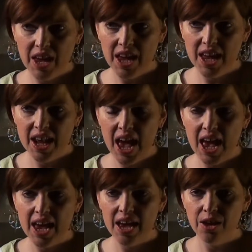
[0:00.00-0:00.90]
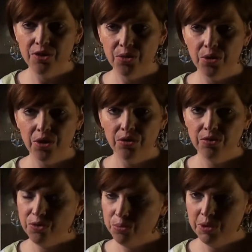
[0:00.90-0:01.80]
And I adored
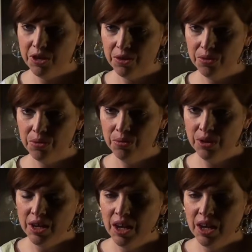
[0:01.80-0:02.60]
Scooby-Doo.